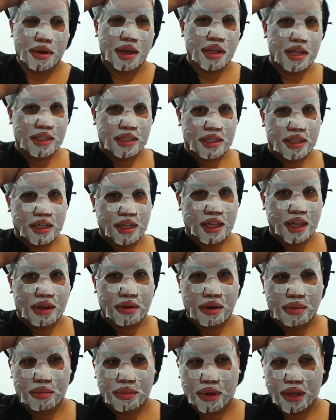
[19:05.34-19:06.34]
yeah, this is the
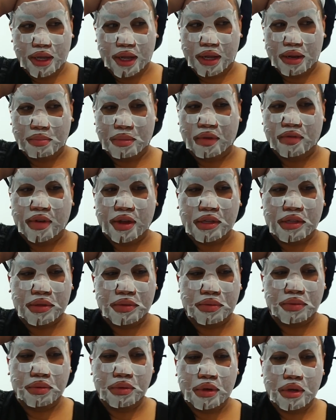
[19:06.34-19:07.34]
Clear and Brilliant. My face
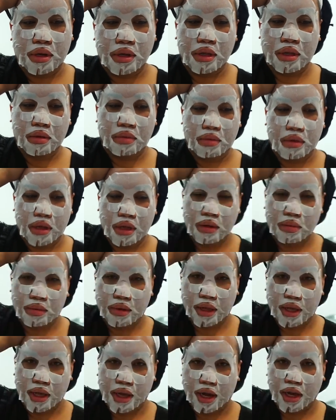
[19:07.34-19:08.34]
is really, really,
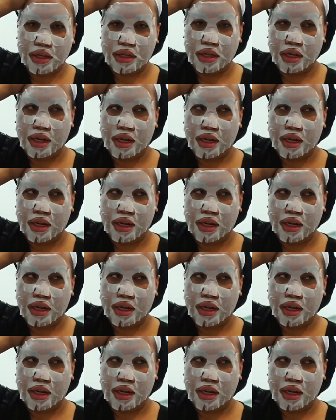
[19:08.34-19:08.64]
really hot.